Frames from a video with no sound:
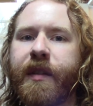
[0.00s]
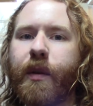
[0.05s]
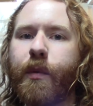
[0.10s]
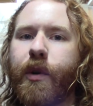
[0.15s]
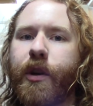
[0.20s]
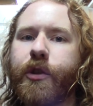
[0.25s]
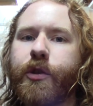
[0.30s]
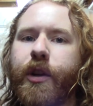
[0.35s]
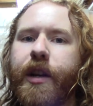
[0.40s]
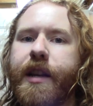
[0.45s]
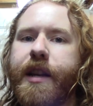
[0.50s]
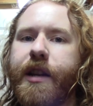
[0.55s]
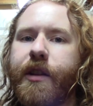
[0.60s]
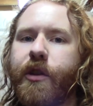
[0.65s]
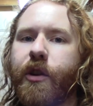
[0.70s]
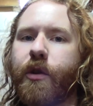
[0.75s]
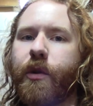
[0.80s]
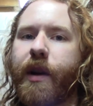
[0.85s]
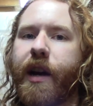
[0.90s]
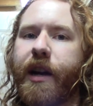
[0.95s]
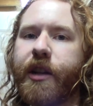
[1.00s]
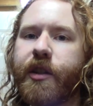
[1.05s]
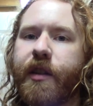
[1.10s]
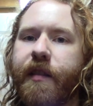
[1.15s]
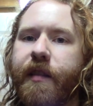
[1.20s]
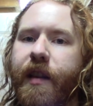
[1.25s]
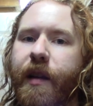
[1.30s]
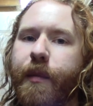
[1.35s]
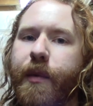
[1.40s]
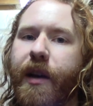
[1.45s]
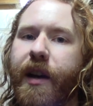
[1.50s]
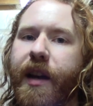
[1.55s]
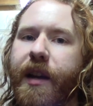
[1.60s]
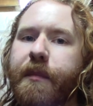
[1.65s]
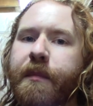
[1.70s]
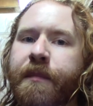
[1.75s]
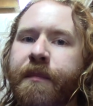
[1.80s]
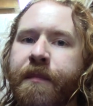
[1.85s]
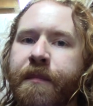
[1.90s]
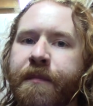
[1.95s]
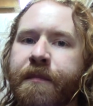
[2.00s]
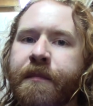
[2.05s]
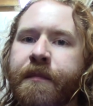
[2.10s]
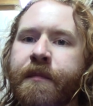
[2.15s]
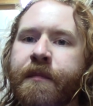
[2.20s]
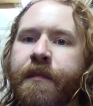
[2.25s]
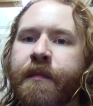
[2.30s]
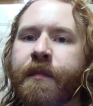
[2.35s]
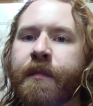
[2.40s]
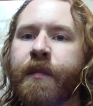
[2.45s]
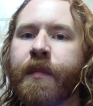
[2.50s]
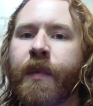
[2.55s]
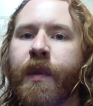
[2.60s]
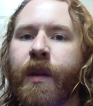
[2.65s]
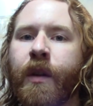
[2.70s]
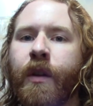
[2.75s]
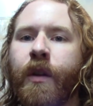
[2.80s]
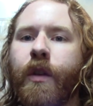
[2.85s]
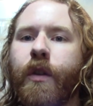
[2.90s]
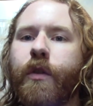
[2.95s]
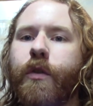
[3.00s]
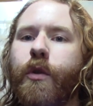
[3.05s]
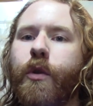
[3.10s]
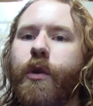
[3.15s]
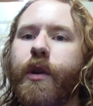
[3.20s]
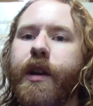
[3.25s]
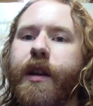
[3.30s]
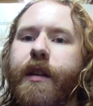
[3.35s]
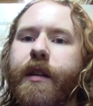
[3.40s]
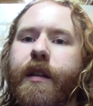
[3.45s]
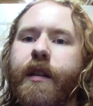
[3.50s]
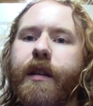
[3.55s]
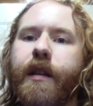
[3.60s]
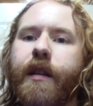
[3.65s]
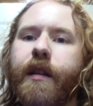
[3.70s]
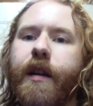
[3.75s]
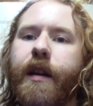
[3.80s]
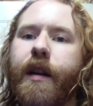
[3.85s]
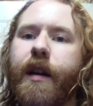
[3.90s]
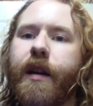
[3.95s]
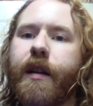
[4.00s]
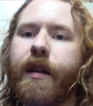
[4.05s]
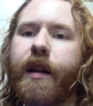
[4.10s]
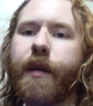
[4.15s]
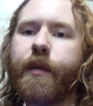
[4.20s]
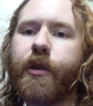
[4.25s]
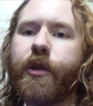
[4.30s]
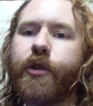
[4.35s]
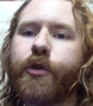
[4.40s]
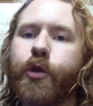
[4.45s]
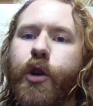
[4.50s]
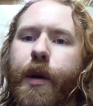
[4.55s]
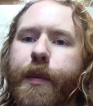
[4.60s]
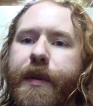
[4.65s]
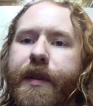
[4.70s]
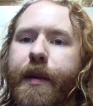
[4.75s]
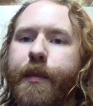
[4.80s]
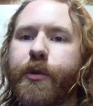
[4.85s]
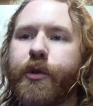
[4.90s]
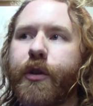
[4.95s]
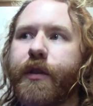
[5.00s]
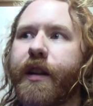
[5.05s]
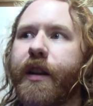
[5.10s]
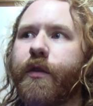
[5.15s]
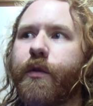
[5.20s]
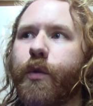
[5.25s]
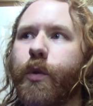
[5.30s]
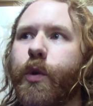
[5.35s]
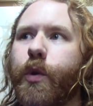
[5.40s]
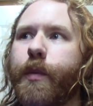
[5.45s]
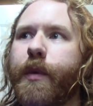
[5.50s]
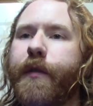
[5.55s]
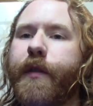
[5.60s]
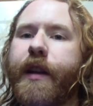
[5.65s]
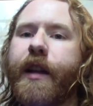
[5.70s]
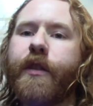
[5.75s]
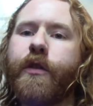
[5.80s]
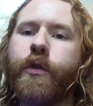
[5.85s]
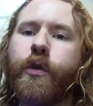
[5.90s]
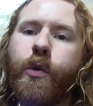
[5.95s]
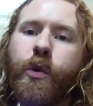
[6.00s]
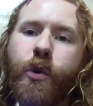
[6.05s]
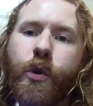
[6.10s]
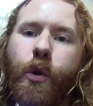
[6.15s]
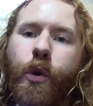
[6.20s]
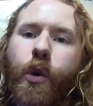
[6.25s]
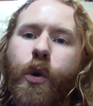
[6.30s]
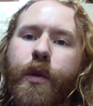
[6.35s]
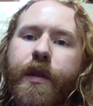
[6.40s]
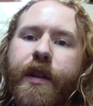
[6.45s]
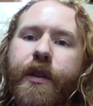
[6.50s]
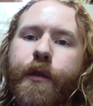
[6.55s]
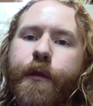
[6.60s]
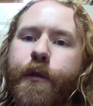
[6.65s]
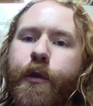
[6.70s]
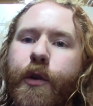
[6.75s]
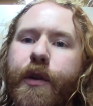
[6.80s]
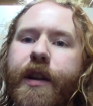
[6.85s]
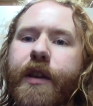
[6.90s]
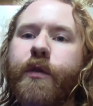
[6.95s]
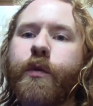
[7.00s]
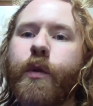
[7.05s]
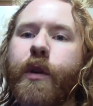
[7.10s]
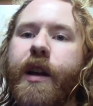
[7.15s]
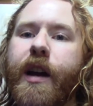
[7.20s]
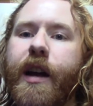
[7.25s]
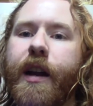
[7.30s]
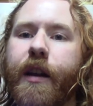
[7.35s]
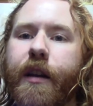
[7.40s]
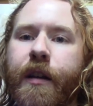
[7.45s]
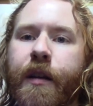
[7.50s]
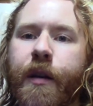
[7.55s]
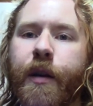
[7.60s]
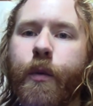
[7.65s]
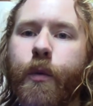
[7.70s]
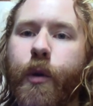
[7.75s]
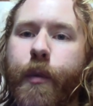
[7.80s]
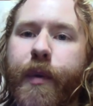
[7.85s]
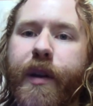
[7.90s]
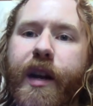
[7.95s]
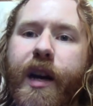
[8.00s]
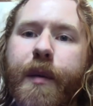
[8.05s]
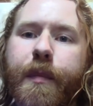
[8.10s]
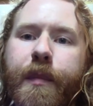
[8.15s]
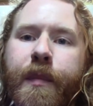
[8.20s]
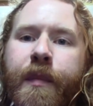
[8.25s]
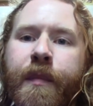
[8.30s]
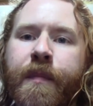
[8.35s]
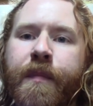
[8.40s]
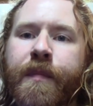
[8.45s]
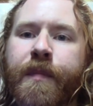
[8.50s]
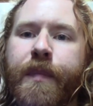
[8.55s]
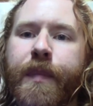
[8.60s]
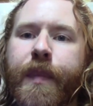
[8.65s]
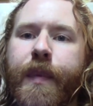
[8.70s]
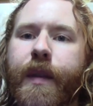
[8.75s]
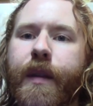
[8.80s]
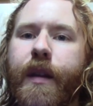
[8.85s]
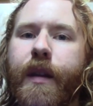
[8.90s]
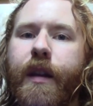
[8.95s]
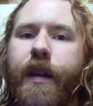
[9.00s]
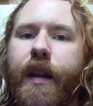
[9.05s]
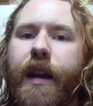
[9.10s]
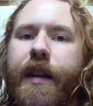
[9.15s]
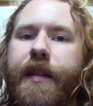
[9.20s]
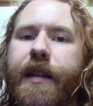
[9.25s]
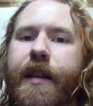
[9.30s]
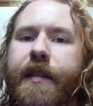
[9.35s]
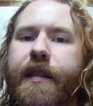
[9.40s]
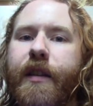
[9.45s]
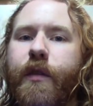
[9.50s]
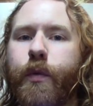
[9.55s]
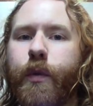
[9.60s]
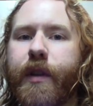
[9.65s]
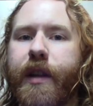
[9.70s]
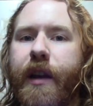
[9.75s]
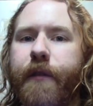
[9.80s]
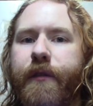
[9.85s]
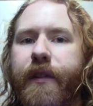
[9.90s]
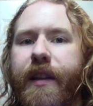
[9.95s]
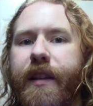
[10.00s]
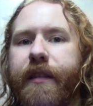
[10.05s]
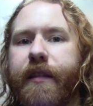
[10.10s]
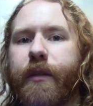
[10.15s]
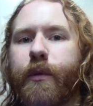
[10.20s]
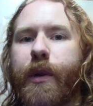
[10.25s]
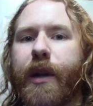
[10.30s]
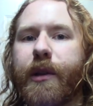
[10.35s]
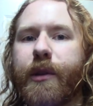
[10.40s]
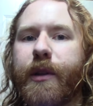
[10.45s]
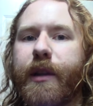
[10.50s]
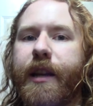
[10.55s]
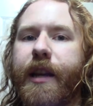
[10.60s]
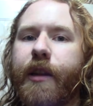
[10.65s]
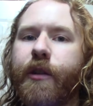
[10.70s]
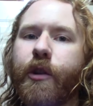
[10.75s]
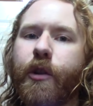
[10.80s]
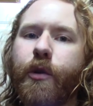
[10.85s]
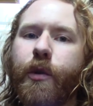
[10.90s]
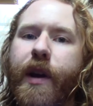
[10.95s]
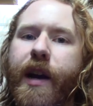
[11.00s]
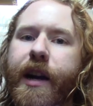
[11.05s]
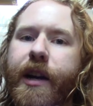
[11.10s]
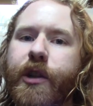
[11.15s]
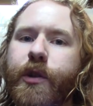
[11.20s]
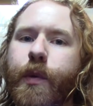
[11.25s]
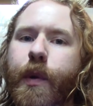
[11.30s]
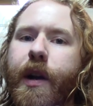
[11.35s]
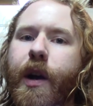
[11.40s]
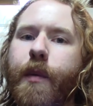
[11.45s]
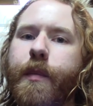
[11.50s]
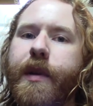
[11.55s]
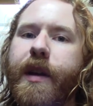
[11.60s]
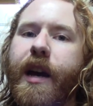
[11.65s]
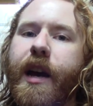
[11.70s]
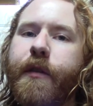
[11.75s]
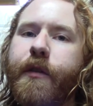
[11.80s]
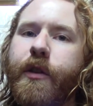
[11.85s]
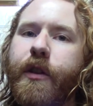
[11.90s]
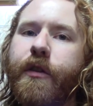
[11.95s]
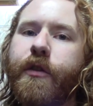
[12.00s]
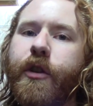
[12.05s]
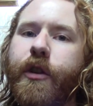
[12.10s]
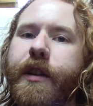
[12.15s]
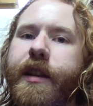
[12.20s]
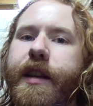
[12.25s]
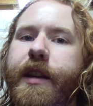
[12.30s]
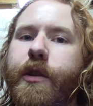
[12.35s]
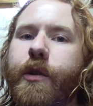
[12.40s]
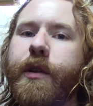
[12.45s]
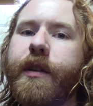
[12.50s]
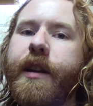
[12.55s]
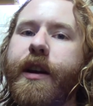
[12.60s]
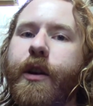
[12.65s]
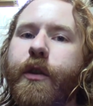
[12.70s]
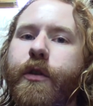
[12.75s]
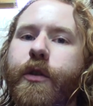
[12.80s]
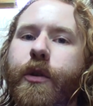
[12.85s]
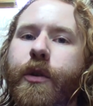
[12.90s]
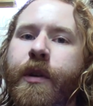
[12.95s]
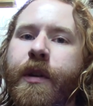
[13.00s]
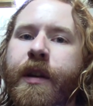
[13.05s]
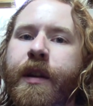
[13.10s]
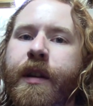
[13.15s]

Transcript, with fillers: I wanna try to heat the garage at the same time. So like, I'm gonna draw the temperature of this room. If it gets too cold, then the furnace will kind of warm it up. And then this will kind of indirectly heat the garage without me having to install a heater in there. So